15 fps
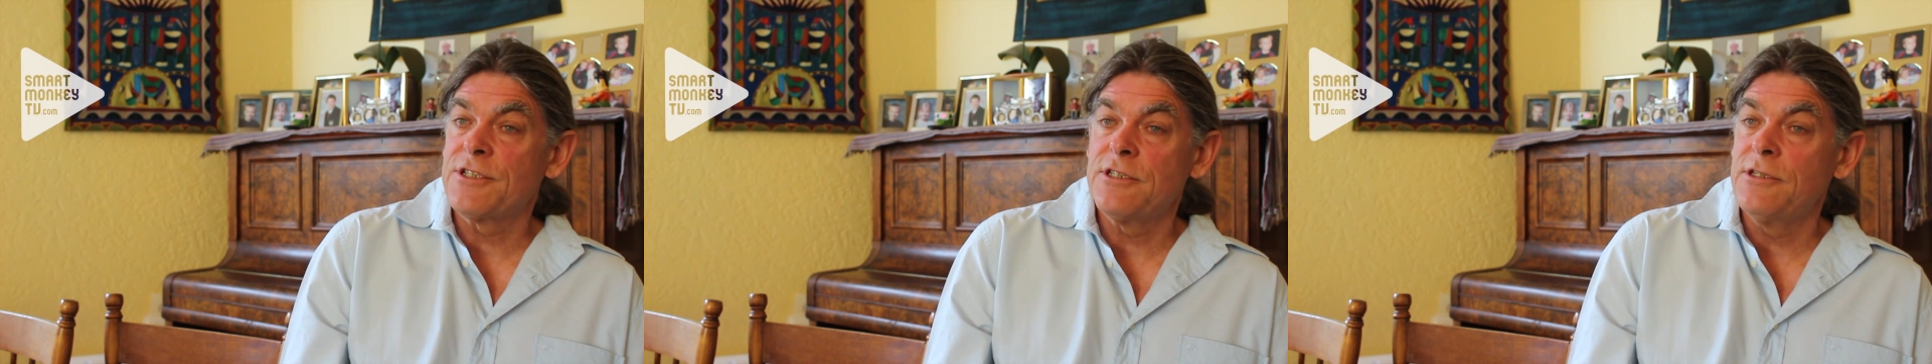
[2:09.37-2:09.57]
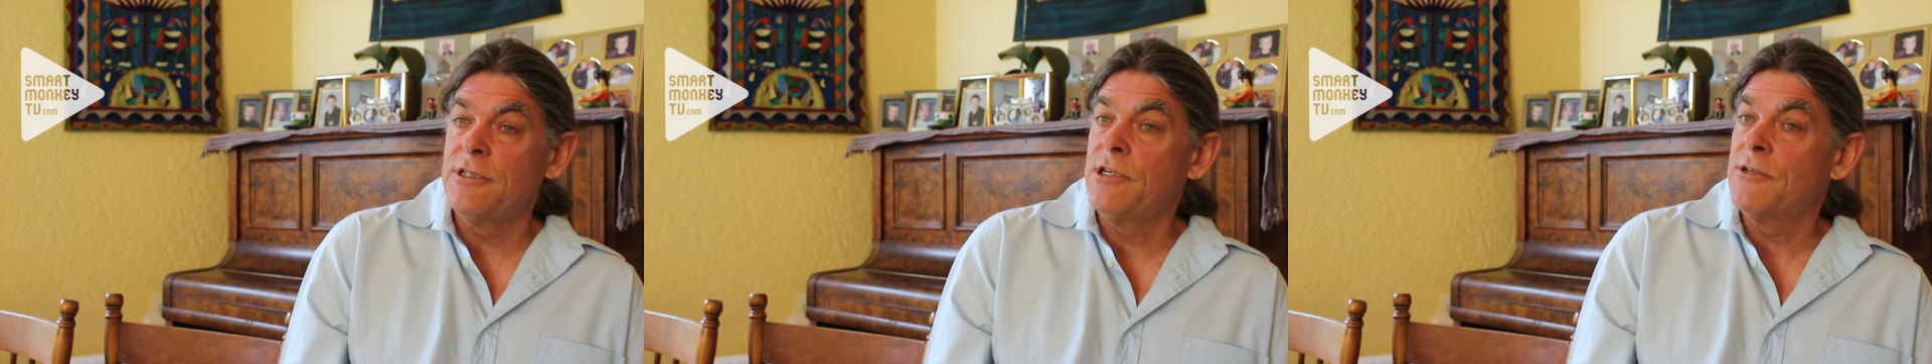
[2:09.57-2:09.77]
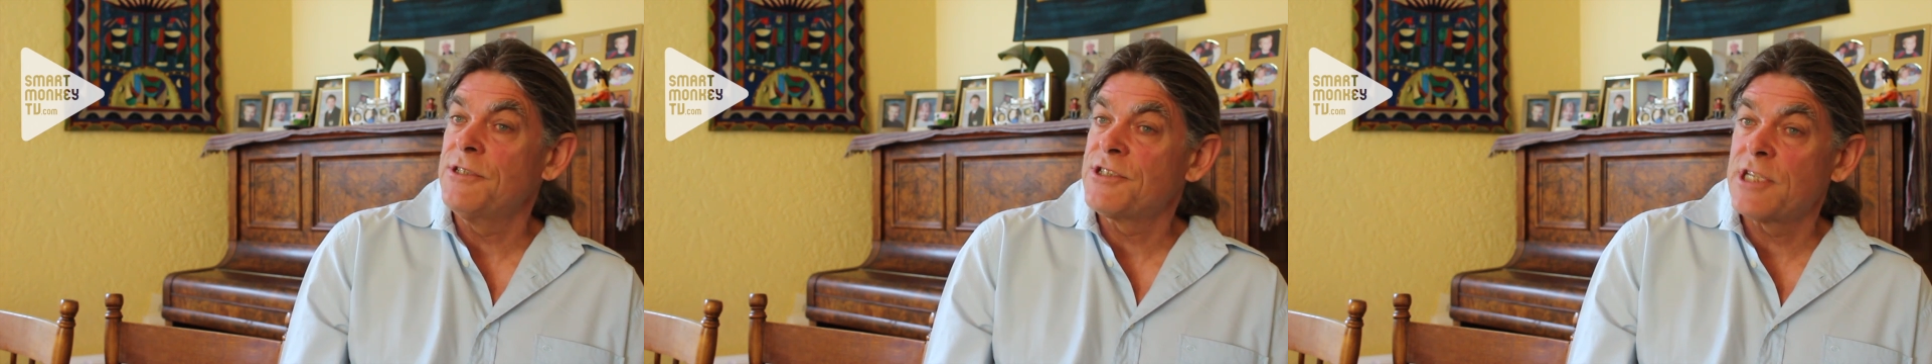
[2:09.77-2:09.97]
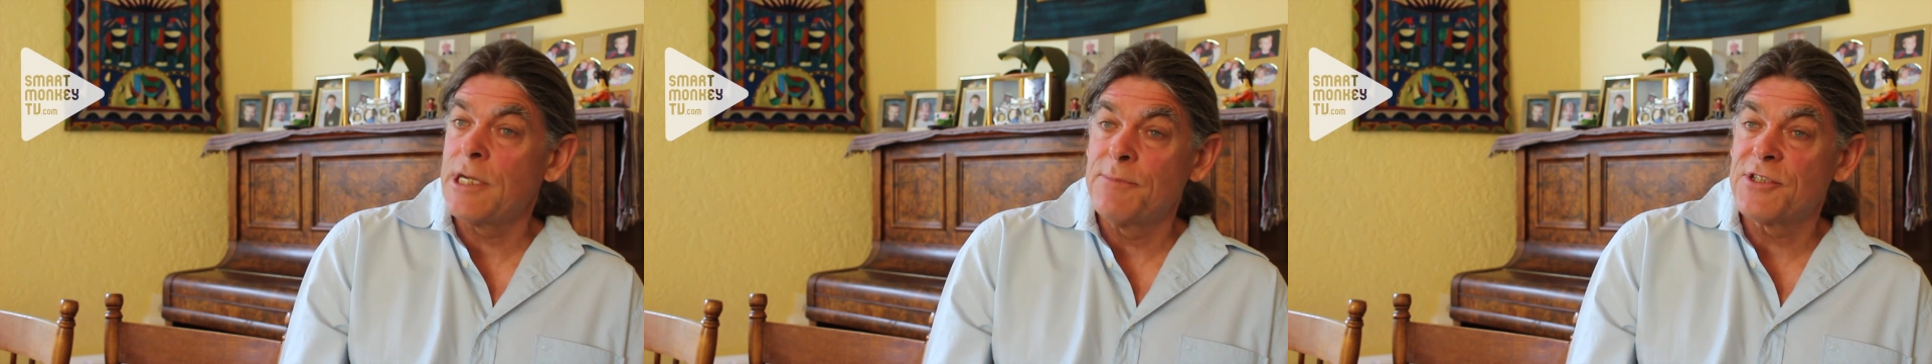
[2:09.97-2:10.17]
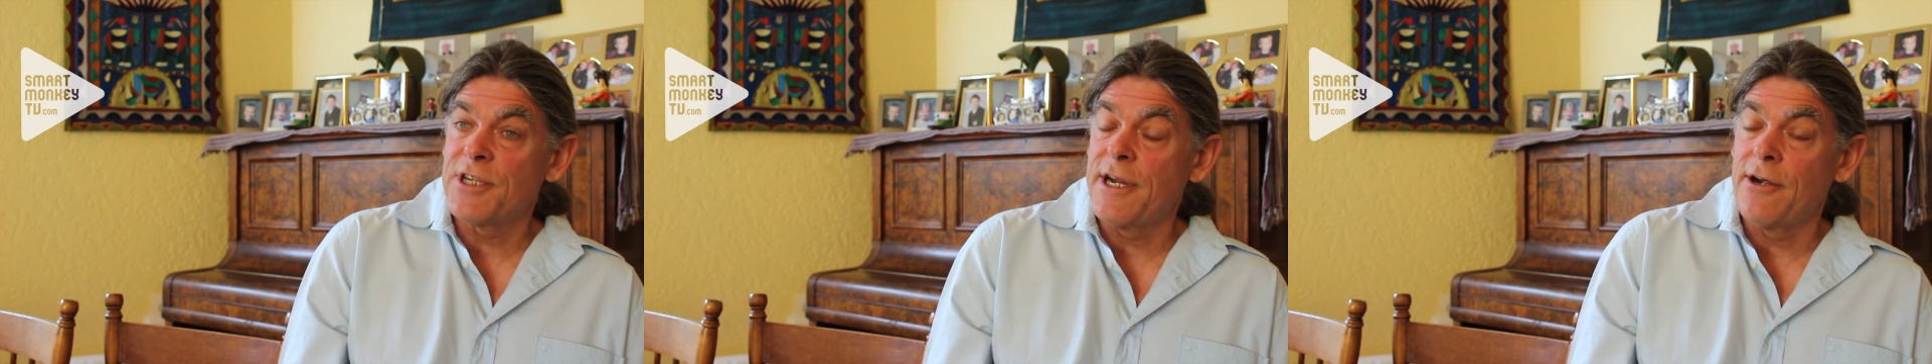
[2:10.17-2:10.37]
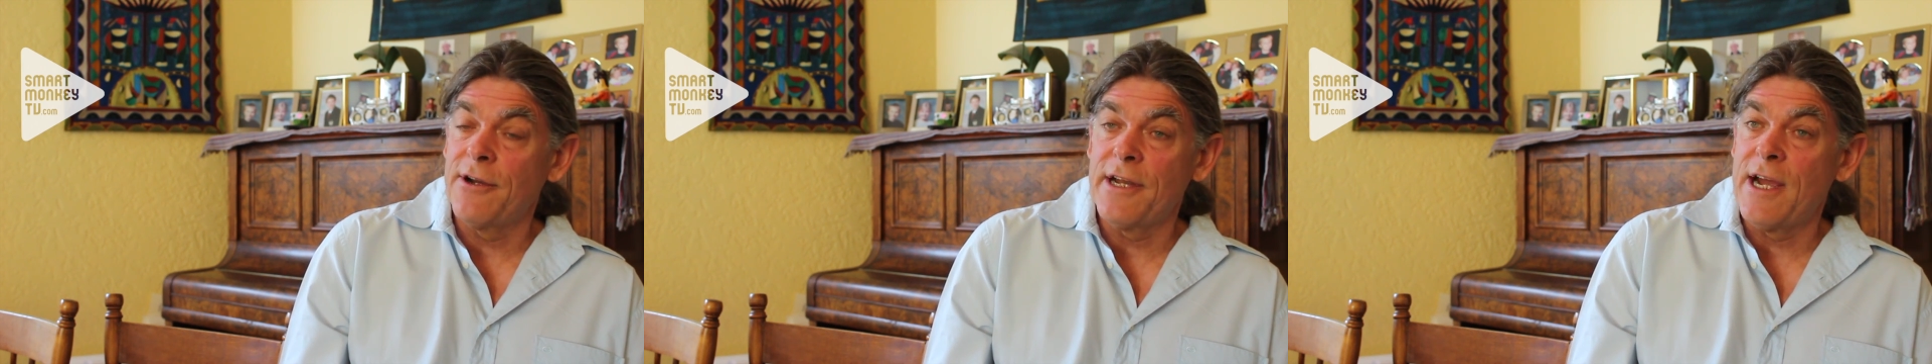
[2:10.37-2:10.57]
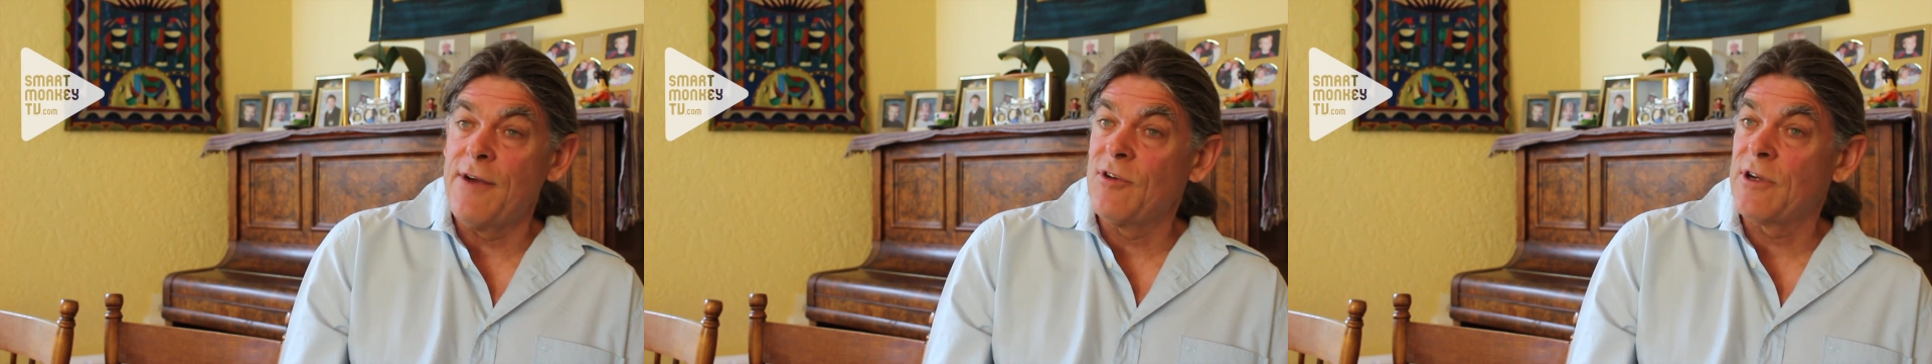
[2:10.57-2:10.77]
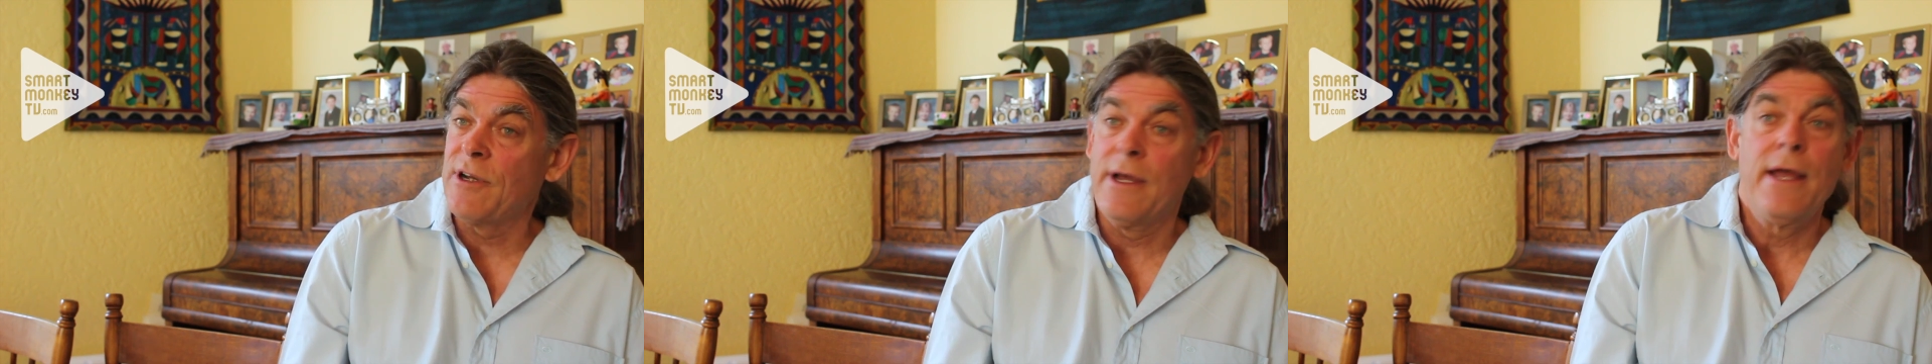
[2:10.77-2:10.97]
studio in sub-Saharan
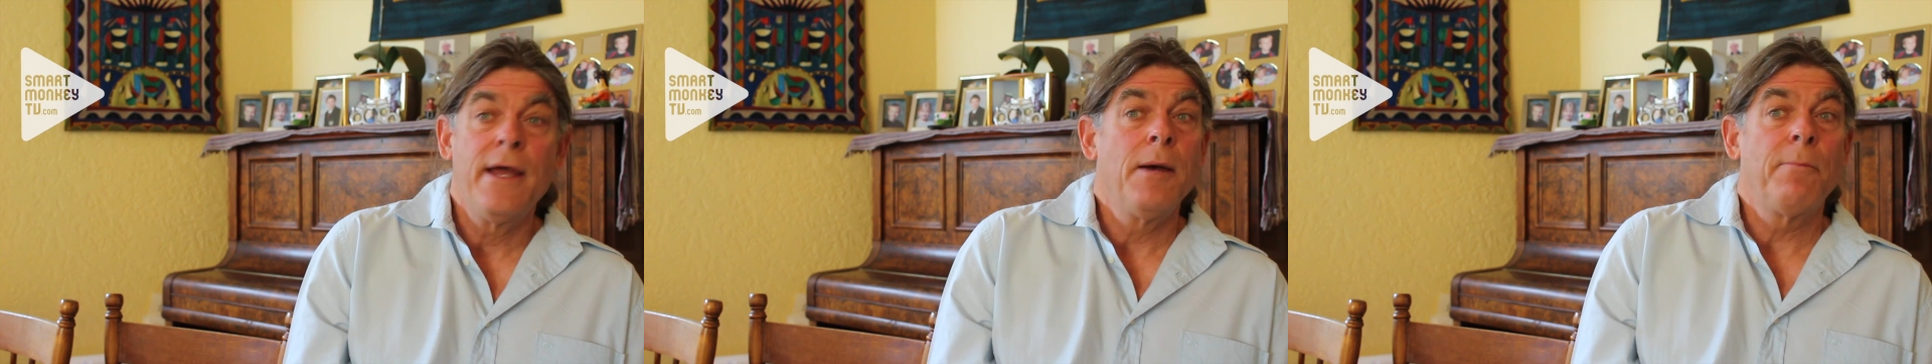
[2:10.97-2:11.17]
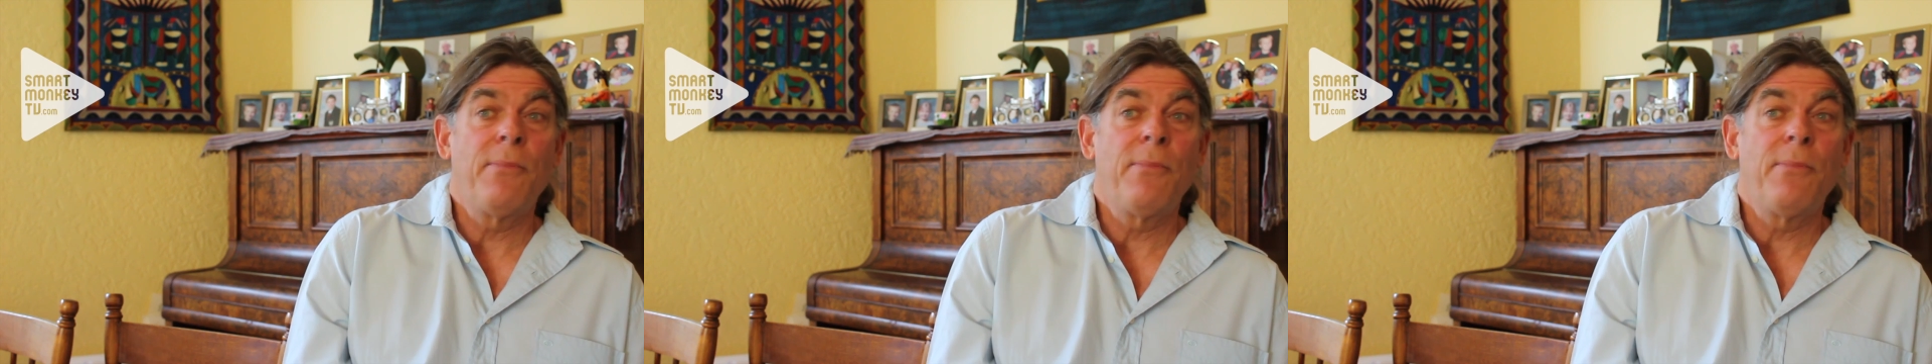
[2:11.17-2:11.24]
Africa,